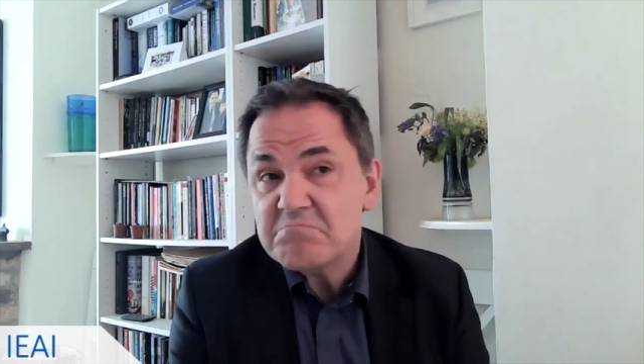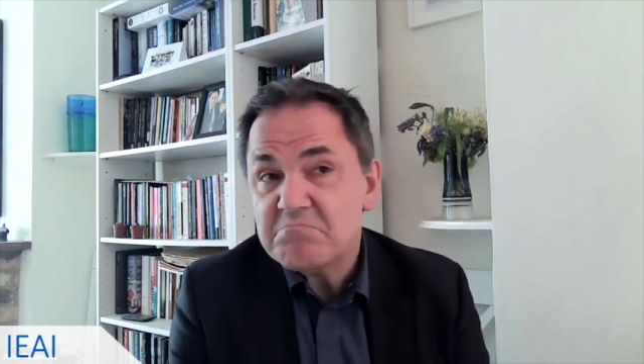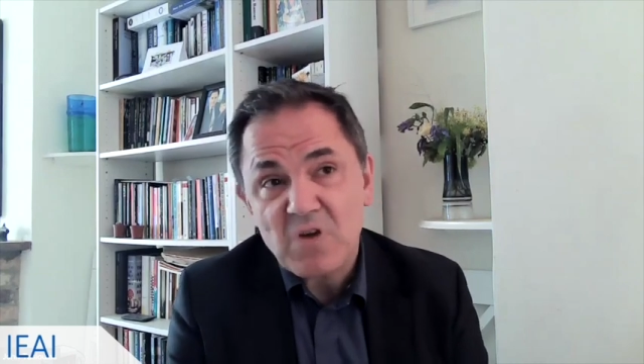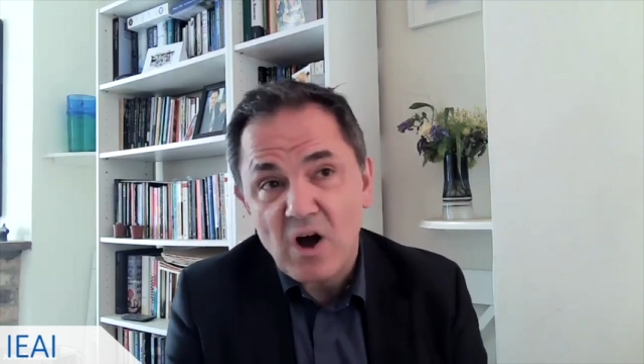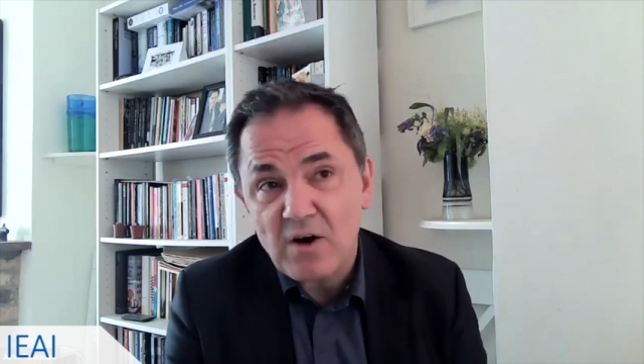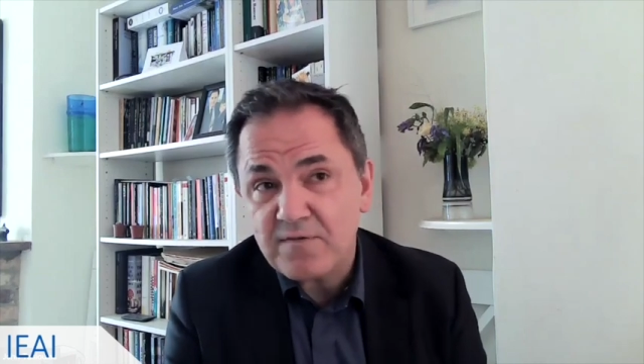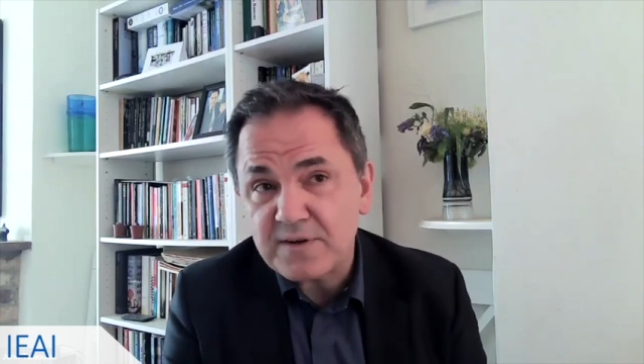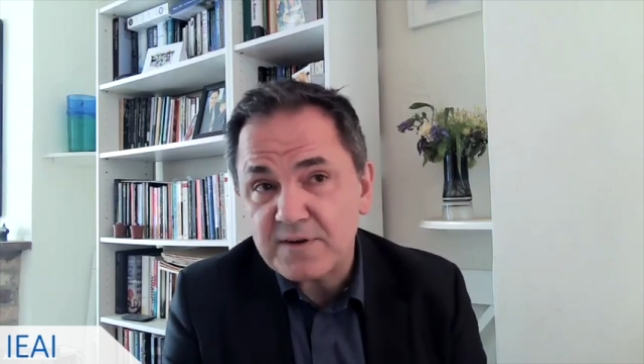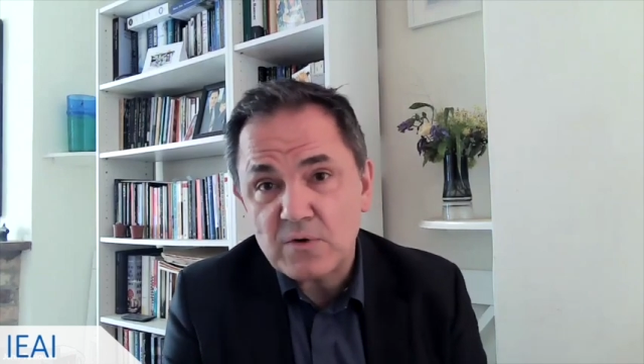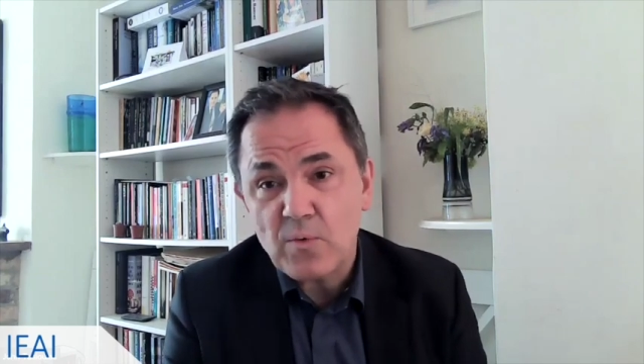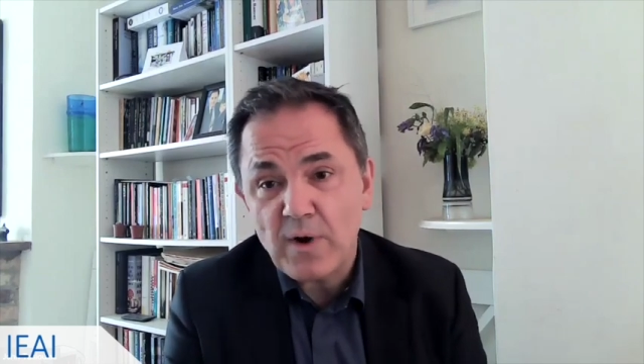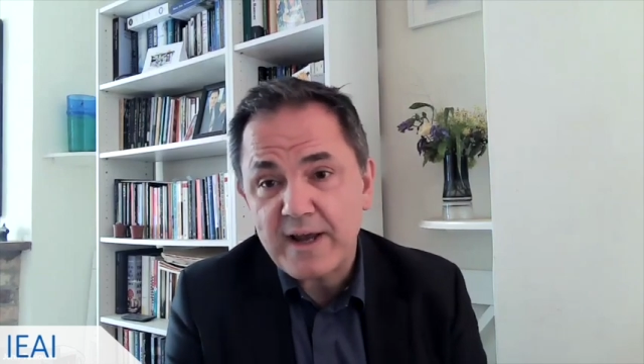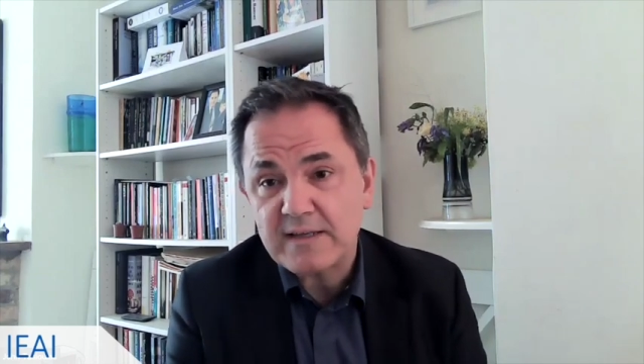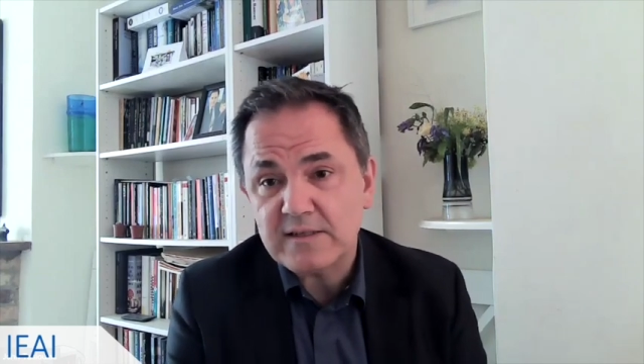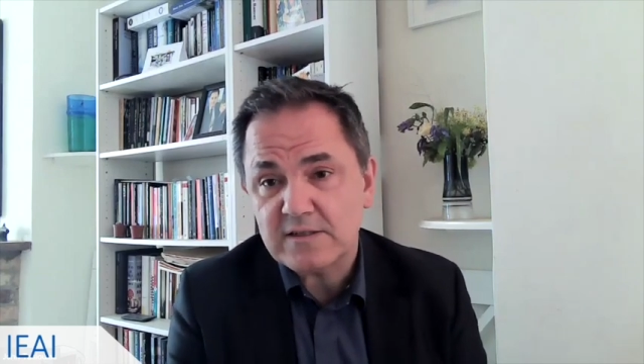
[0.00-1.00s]
often in
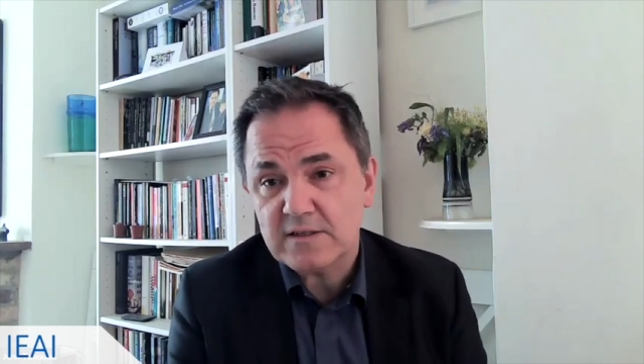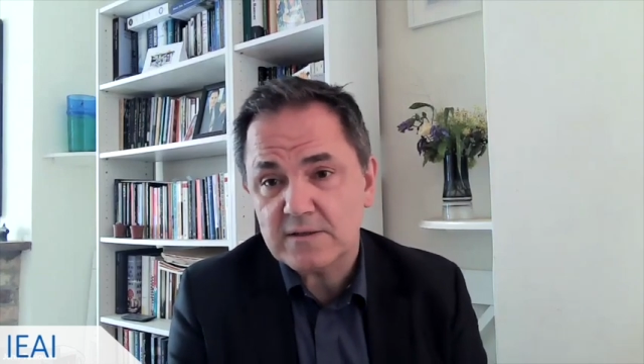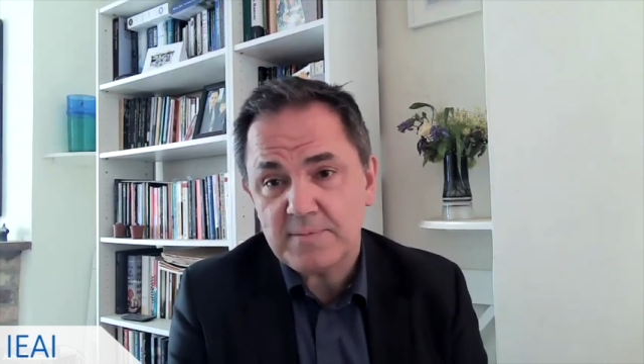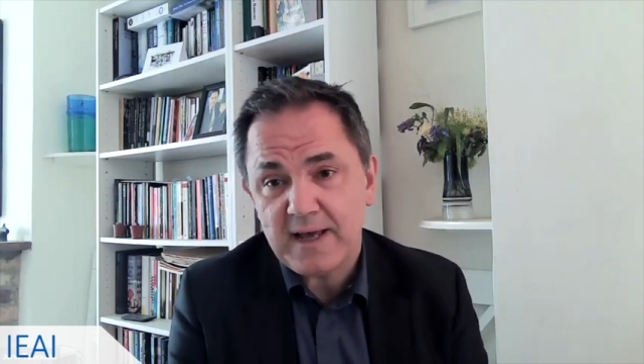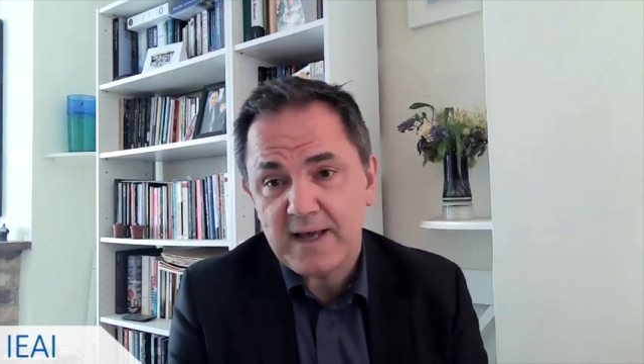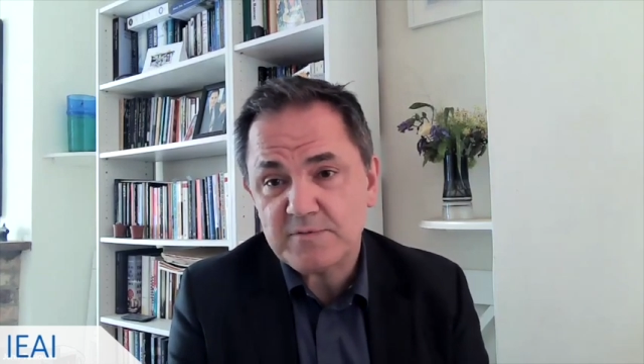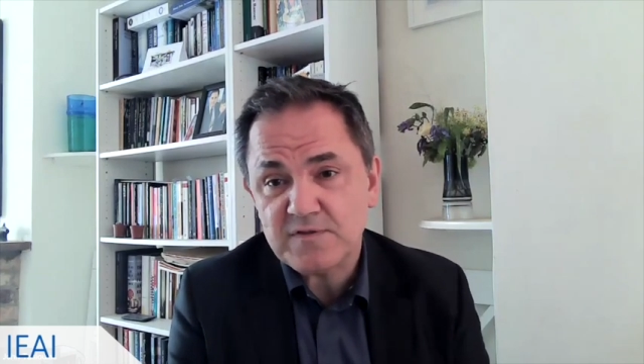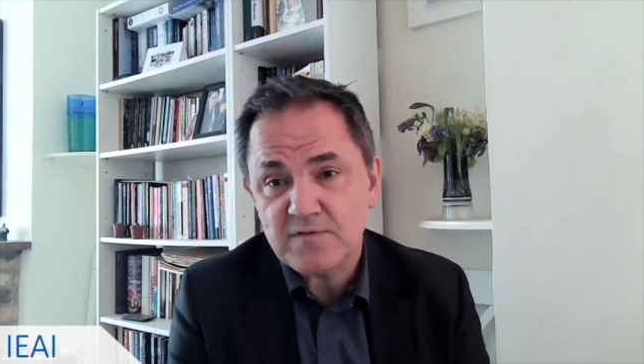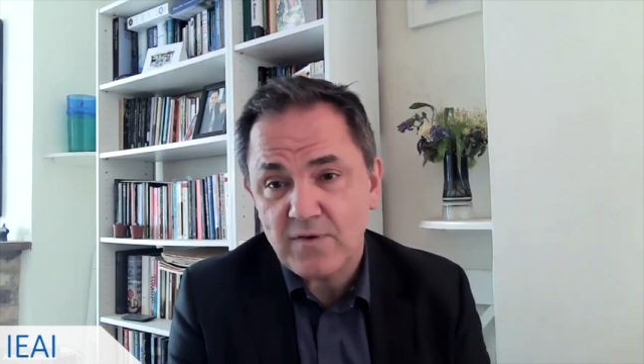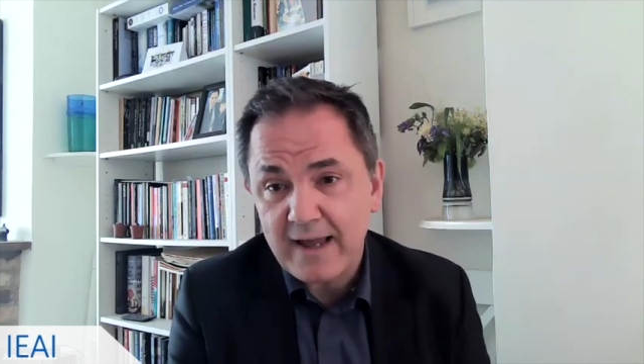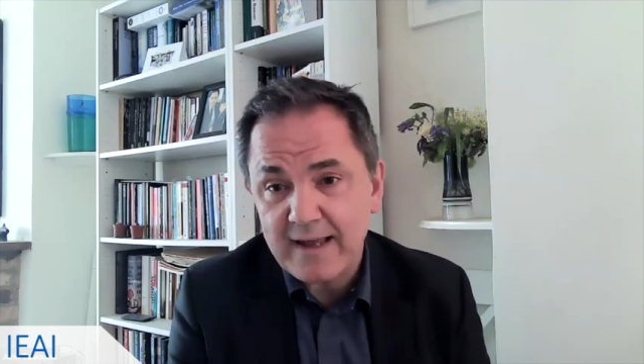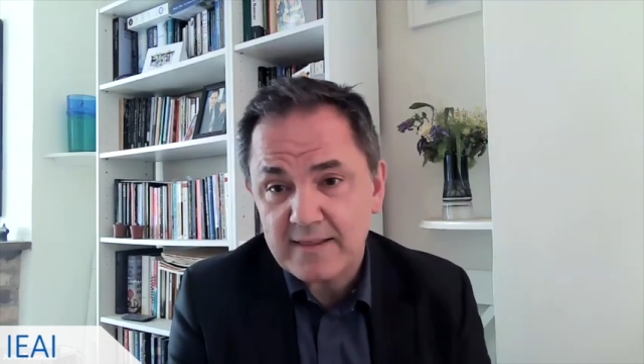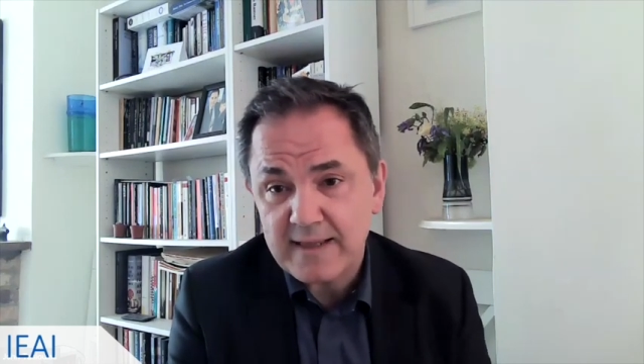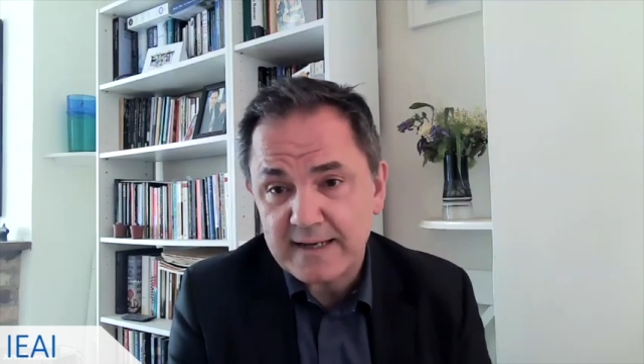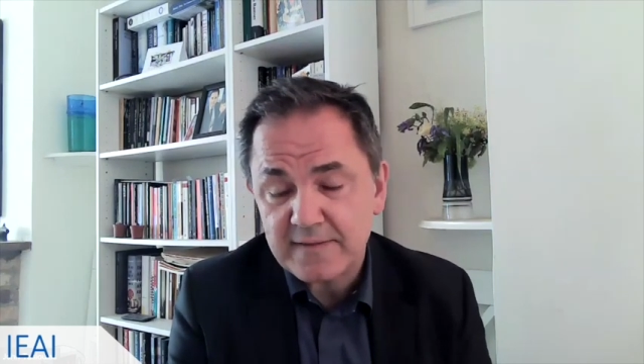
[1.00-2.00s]
ways that perhaps
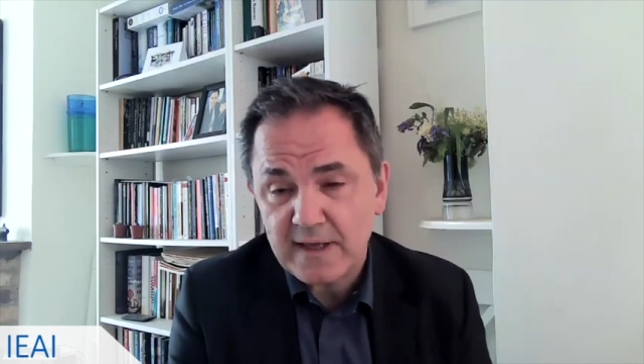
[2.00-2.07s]
violate